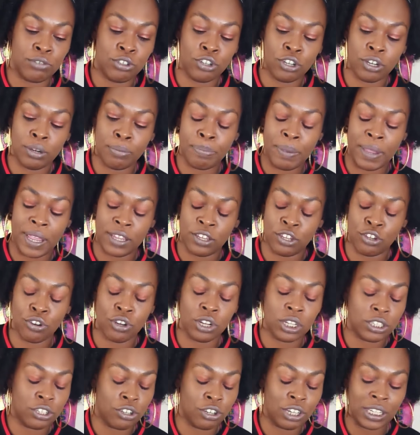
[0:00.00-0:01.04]
You're
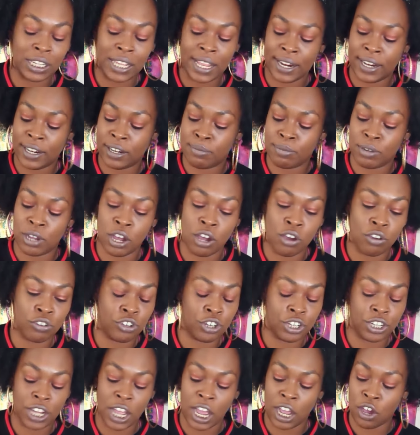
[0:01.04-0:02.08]
letting them go.
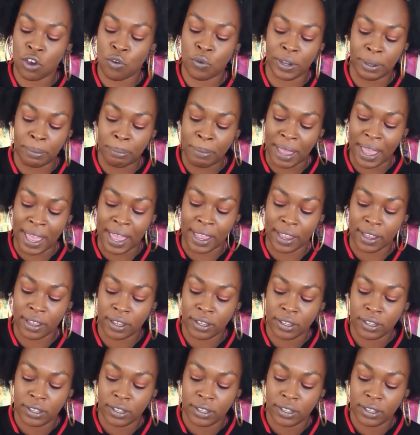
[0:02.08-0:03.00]
You're not going back.